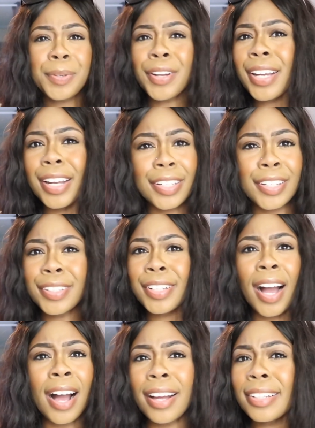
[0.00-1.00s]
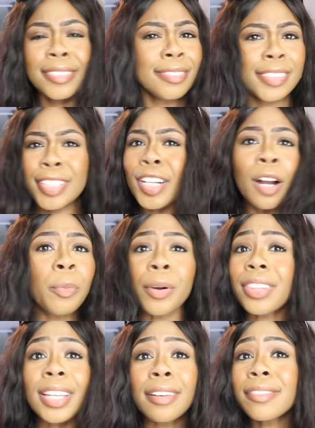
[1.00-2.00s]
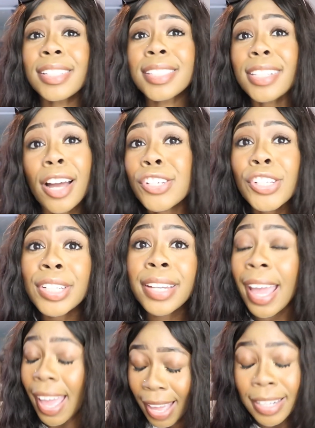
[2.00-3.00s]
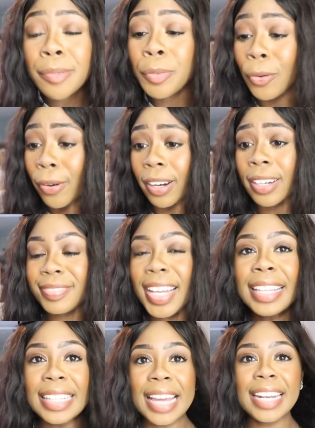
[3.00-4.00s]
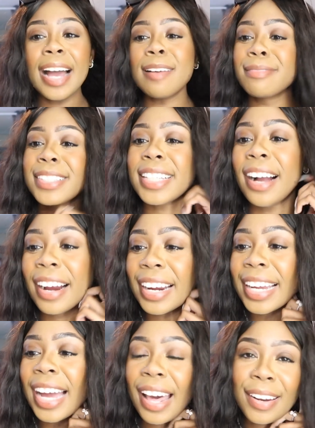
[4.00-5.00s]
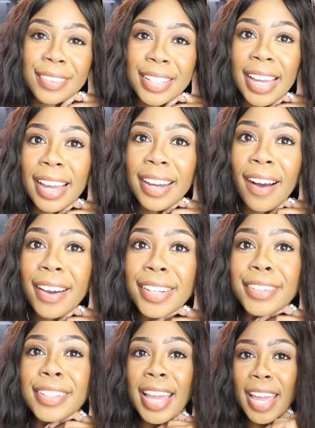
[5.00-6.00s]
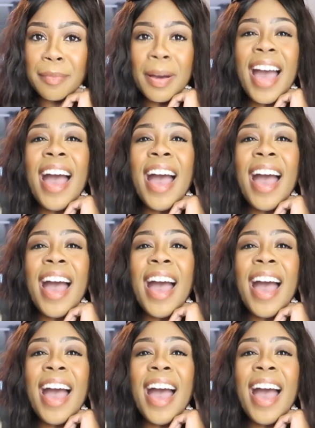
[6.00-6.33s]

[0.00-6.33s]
period. You're not you're not worthy of discussion anymore. And then I'm sorry, I don't think I caught your name.